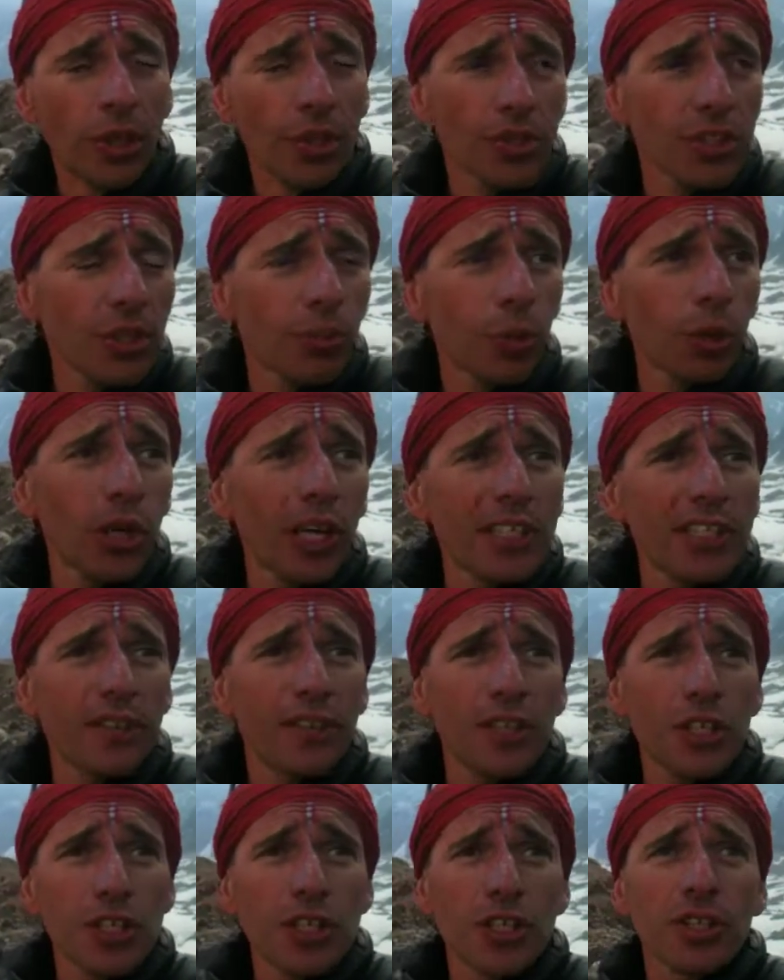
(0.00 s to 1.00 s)
some more
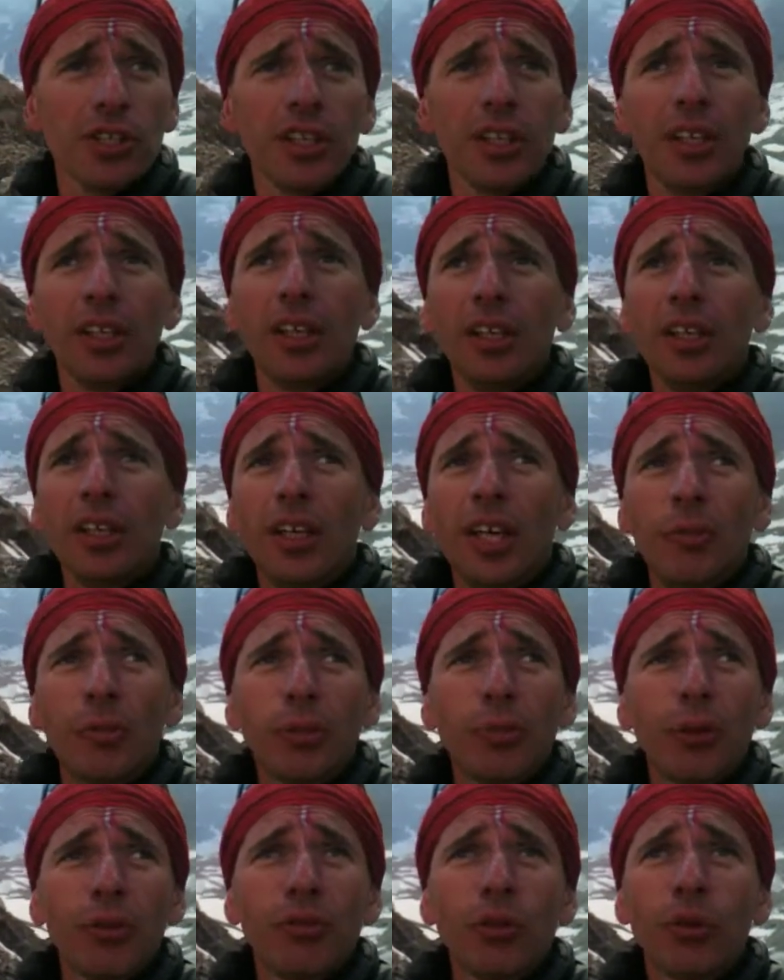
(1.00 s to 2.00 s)
activation and
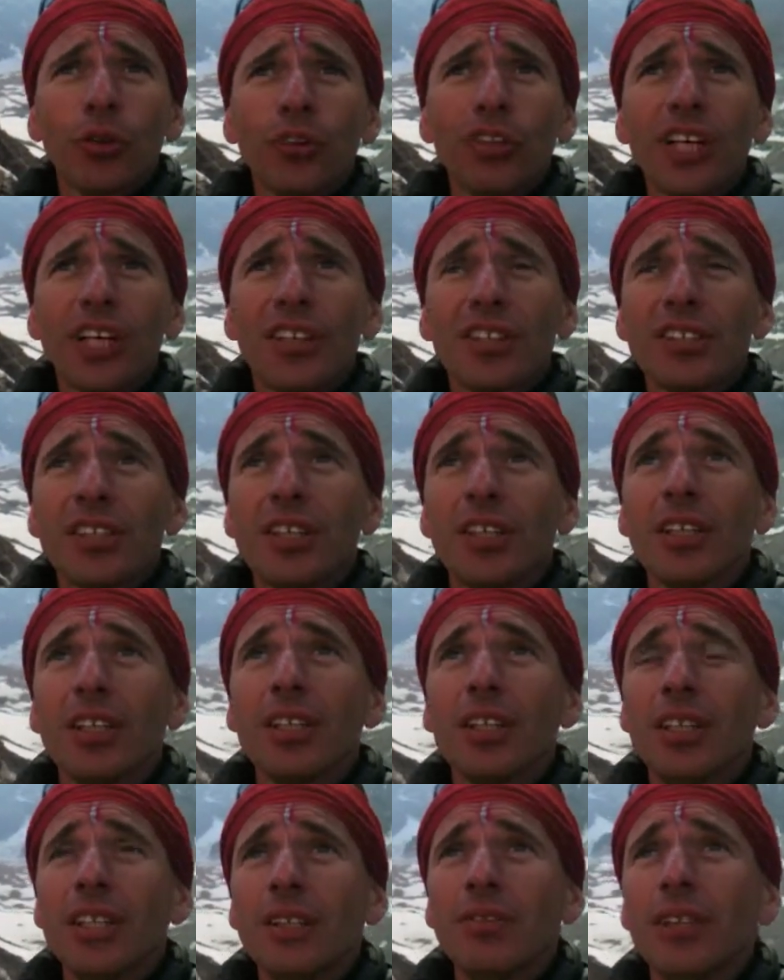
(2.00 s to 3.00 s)
prepare for the night.
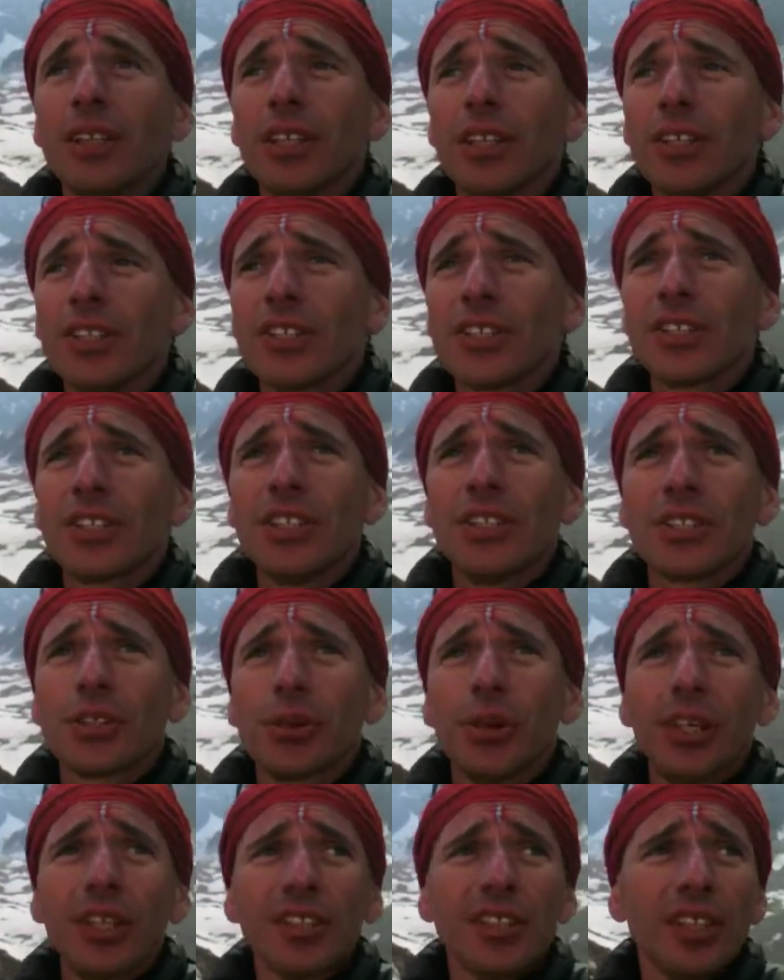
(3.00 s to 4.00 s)
The evening is, is
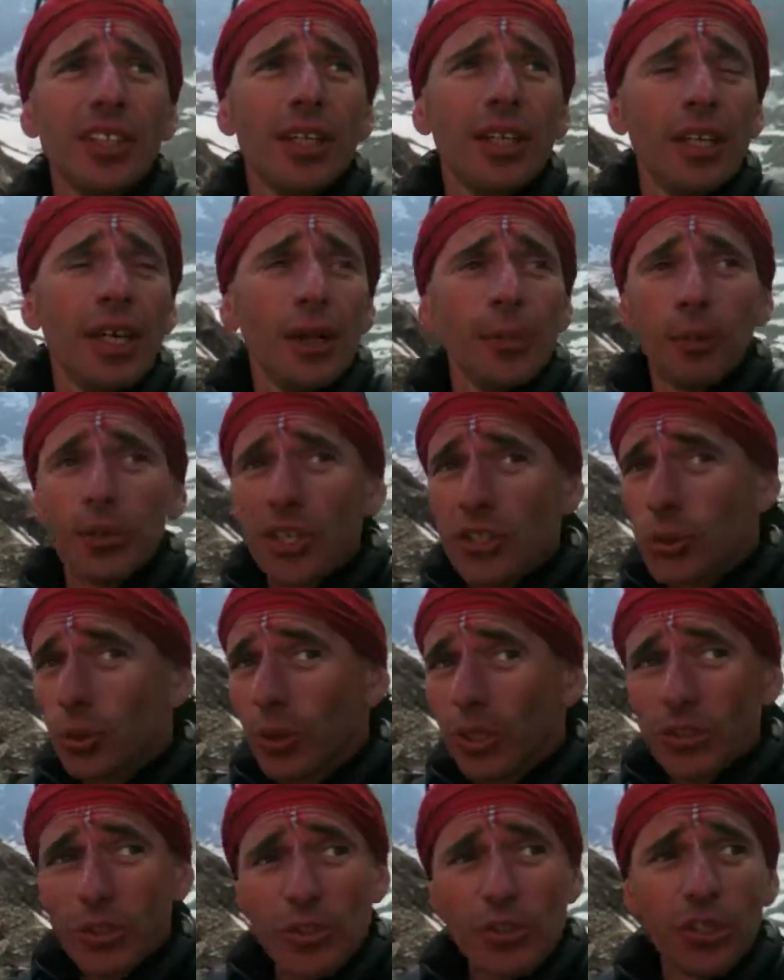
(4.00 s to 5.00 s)
great, but as
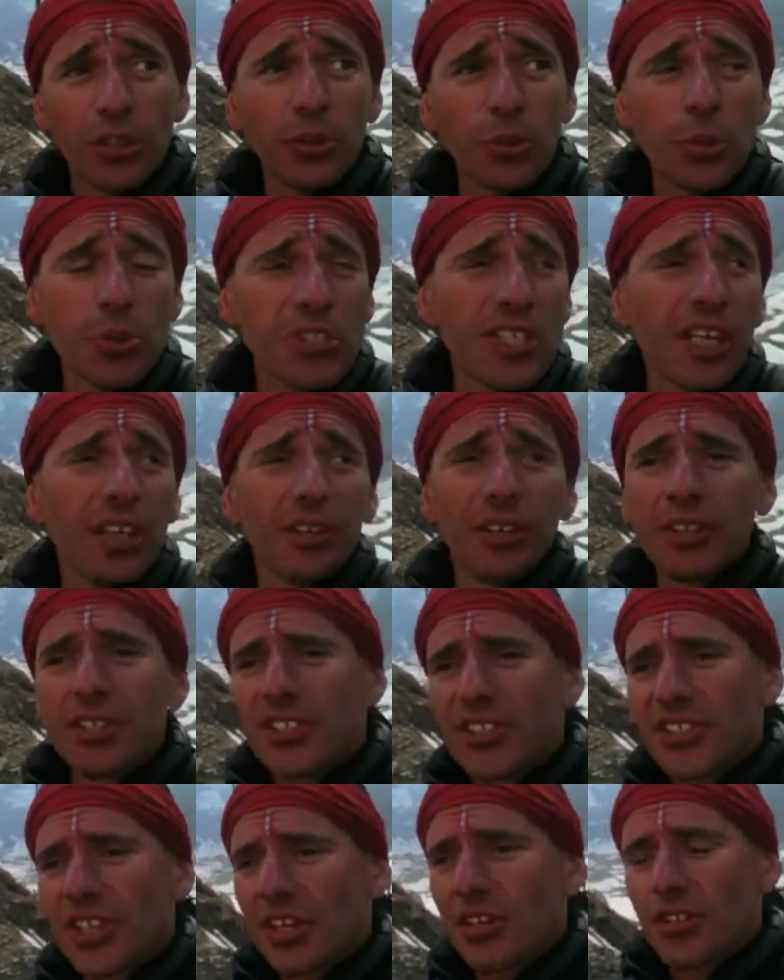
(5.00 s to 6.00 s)
soon as the sun goes down, it's, uh,